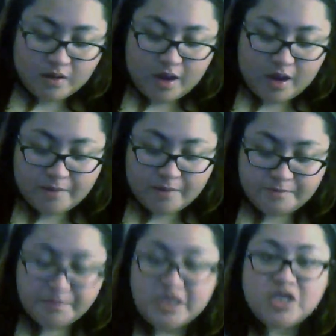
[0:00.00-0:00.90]

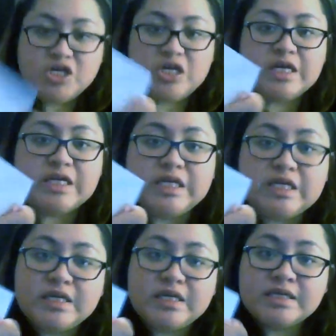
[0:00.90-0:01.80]

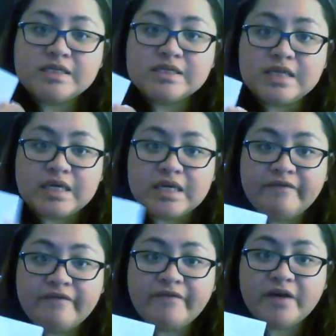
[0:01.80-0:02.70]
PG&E
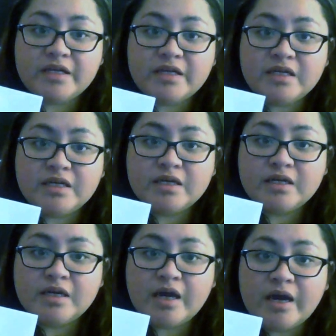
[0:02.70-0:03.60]
sinking fund,
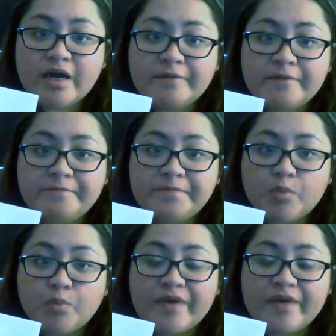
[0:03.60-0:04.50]

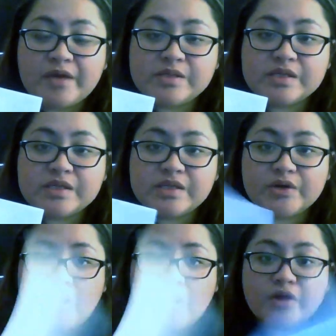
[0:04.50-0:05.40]

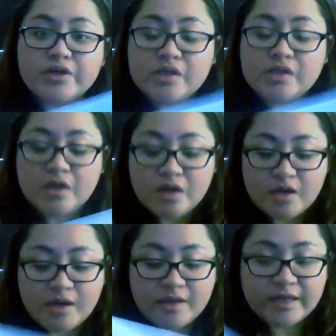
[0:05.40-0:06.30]
$1,600.
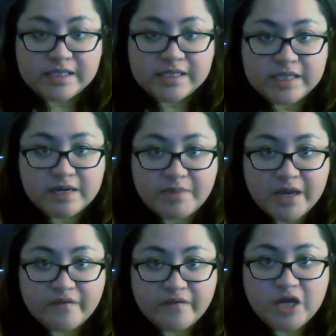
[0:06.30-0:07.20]
Like I said in my
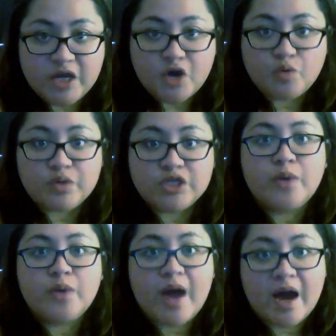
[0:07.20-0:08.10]
other video, we do
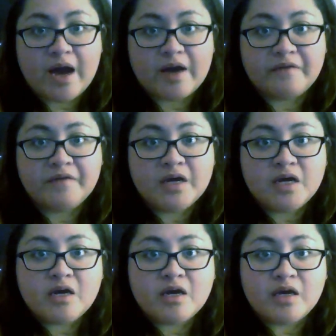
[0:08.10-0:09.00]
have
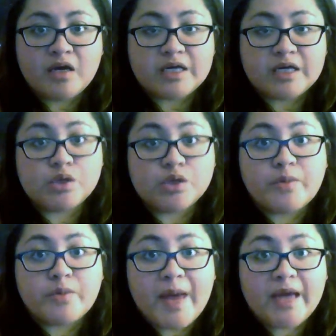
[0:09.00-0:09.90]
solar
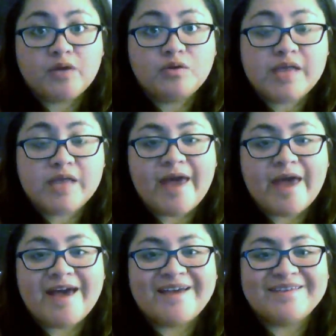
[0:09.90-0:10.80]
panels,
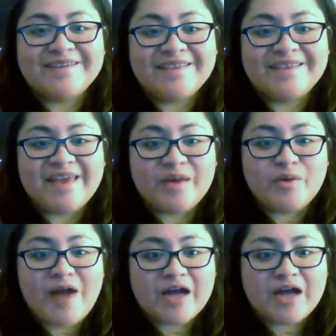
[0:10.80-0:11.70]
and they
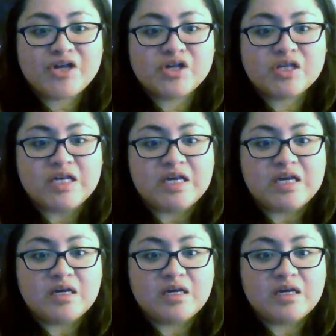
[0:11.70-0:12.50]
were actually,